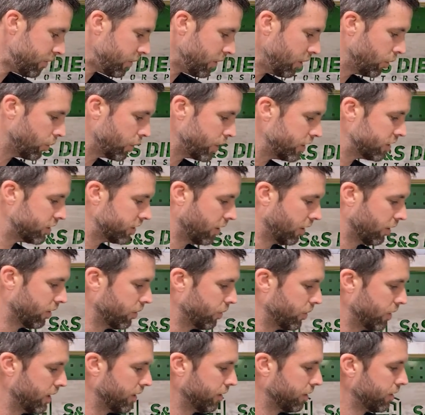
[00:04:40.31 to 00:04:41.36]
we start
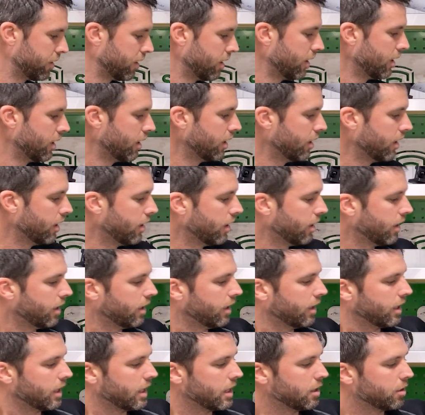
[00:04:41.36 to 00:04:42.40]
with
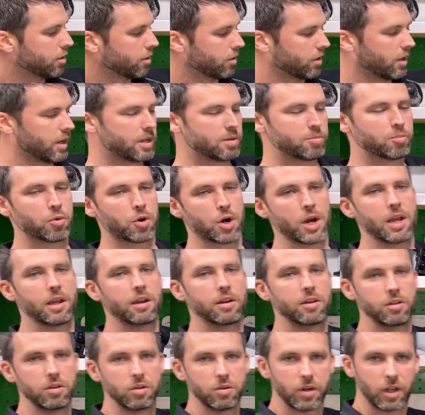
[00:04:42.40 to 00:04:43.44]
either a
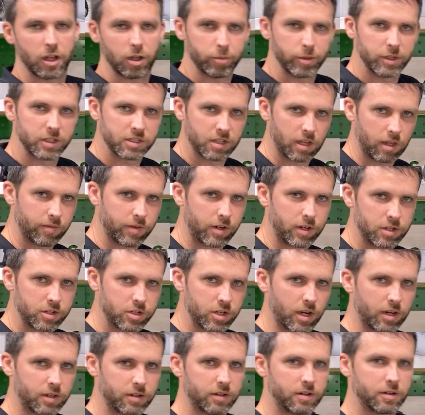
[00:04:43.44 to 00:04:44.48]
brand new LB7
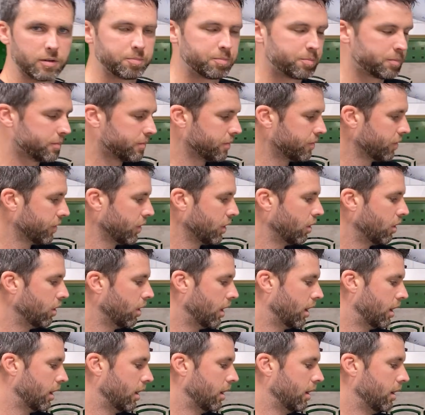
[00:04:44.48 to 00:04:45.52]
injector,
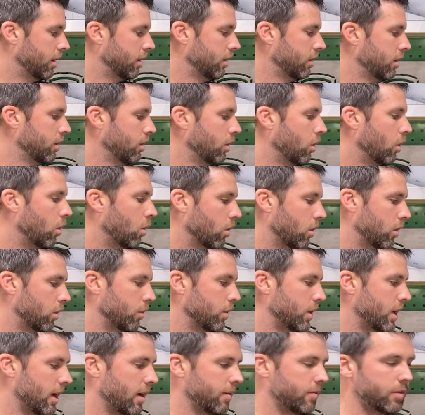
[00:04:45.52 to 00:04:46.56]
or
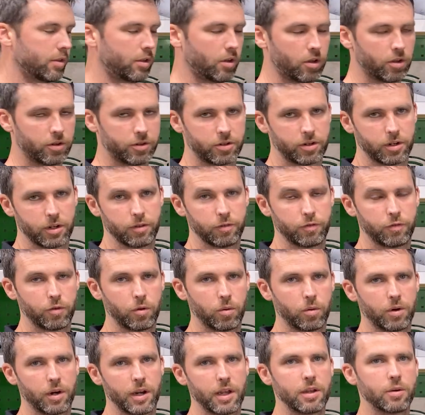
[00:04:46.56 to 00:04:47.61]
we have the alternate
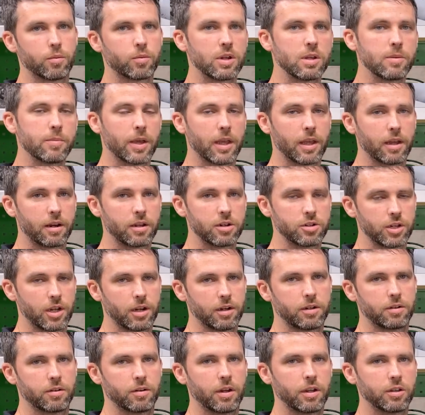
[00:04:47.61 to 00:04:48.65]
for a reman
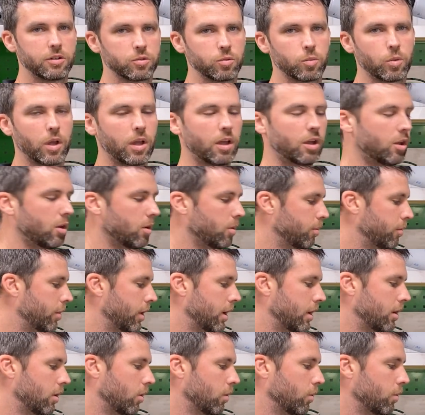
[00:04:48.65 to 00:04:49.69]
injector as well,
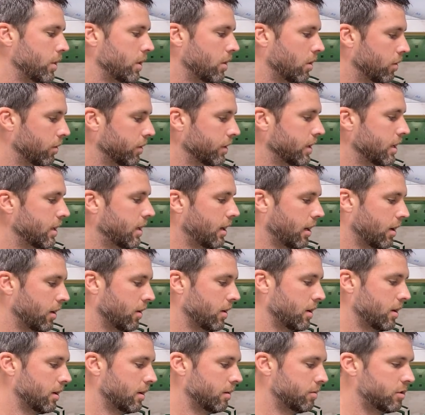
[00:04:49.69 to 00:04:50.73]
but we only
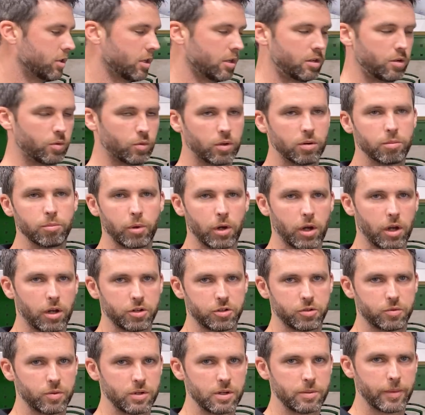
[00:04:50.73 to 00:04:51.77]
carry a genuine
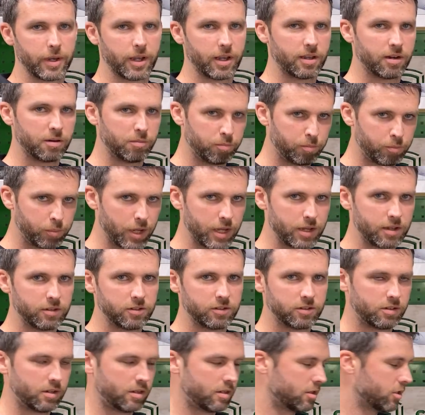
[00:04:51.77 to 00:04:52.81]
Bosch reman
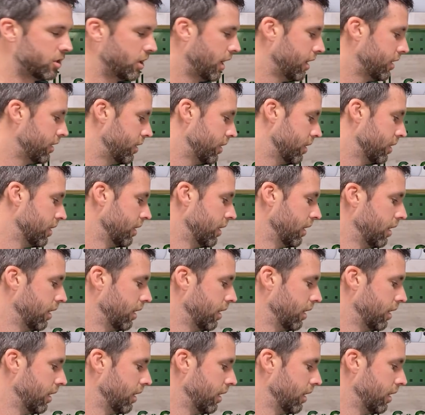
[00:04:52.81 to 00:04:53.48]
based injector.